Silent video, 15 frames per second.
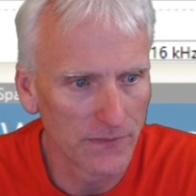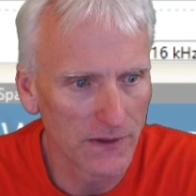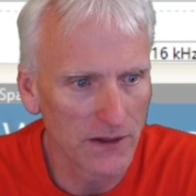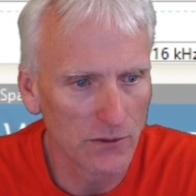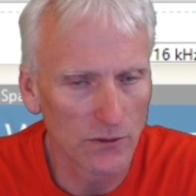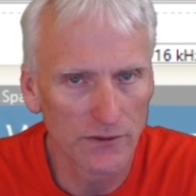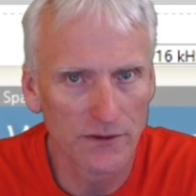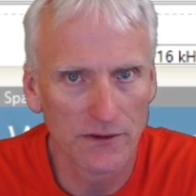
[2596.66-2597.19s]

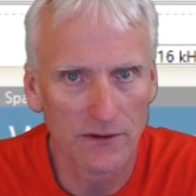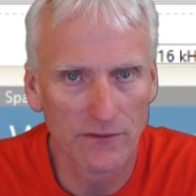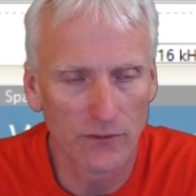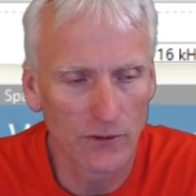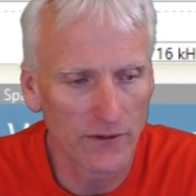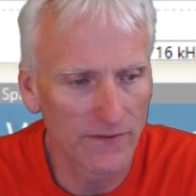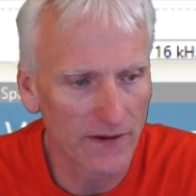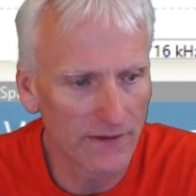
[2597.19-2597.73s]
equal to
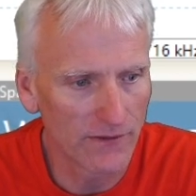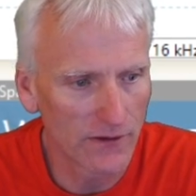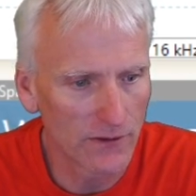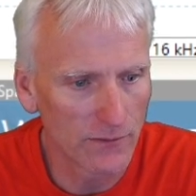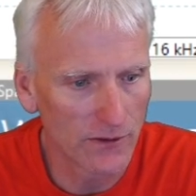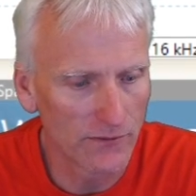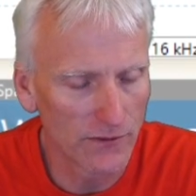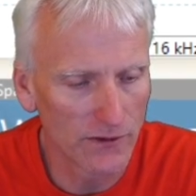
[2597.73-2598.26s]
4,500
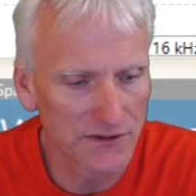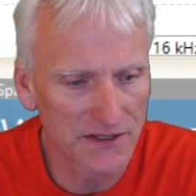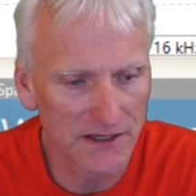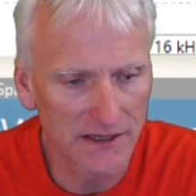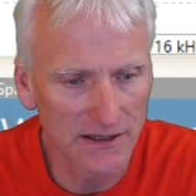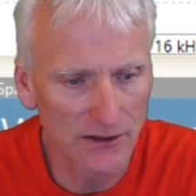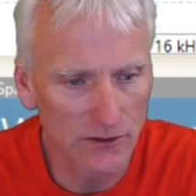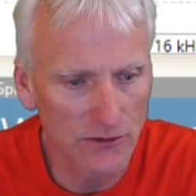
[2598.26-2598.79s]
millivolts. I
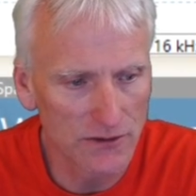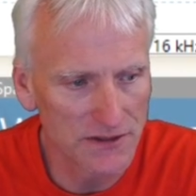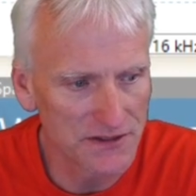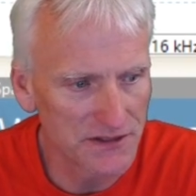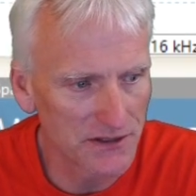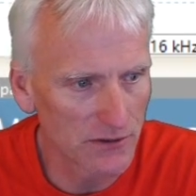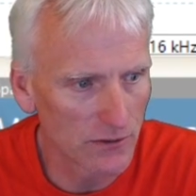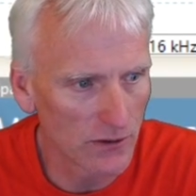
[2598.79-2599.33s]
didn't do the
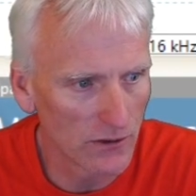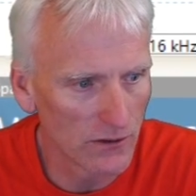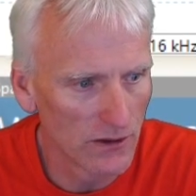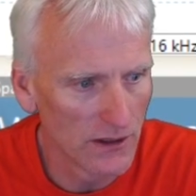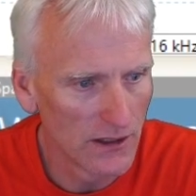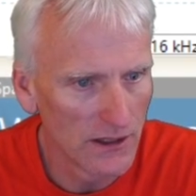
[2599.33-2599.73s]
0,